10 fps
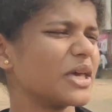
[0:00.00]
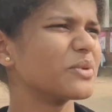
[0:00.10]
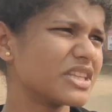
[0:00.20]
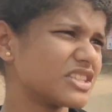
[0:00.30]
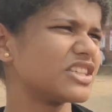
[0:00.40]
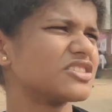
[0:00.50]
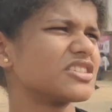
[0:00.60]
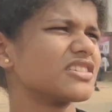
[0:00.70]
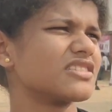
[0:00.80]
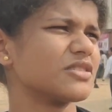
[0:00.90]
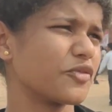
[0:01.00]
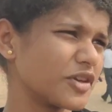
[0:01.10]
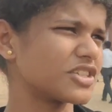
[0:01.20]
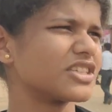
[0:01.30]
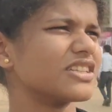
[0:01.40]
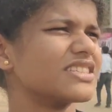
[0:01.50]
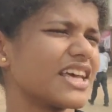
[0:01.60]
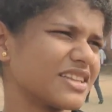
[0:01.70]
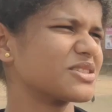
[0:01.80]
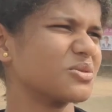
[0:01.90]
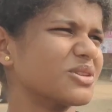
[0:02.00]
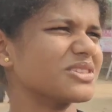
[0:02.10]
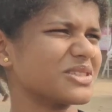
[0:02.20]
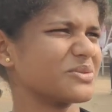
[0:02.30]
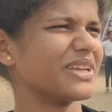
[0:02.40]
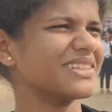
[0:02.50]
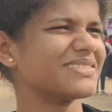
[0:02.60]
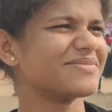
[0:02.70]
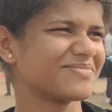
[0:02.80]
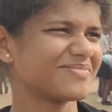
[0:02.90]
Even the teachers, the officials and the students as well.